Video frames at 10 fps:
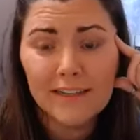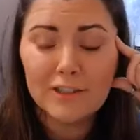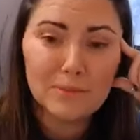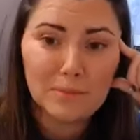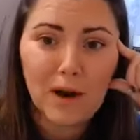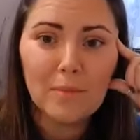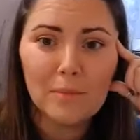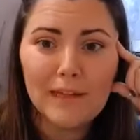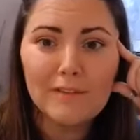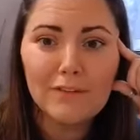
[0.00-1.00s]
I should
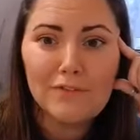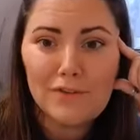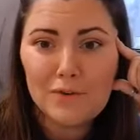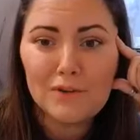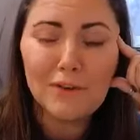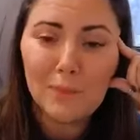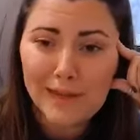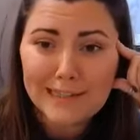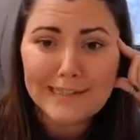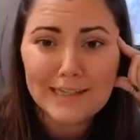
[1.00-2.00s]
probably have a few different
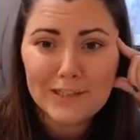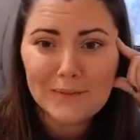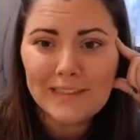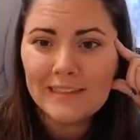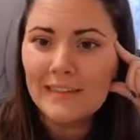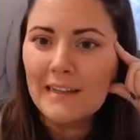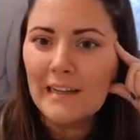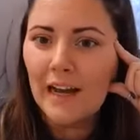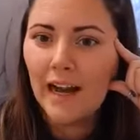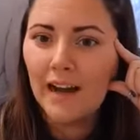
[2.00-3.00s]
ways I do it.
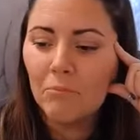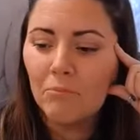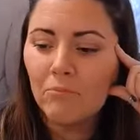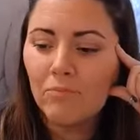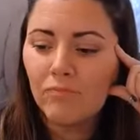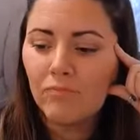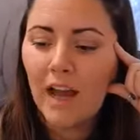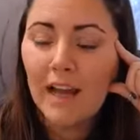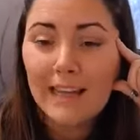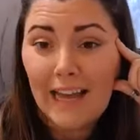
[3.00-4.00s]
Um,
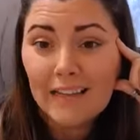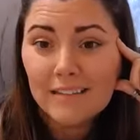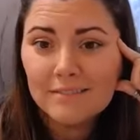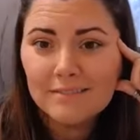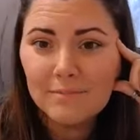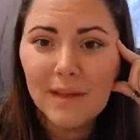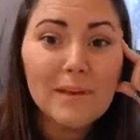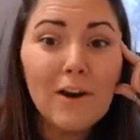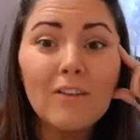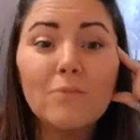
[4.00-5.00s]
not yet. Maybe
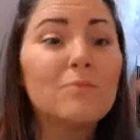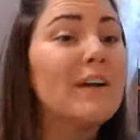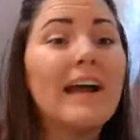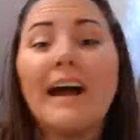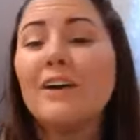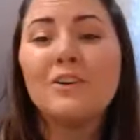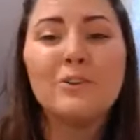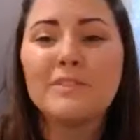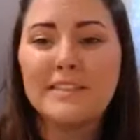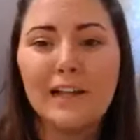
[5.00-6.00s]
I'll when I hire yeah. a
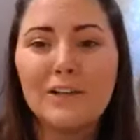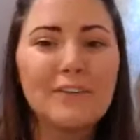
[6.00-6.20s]
new so seller.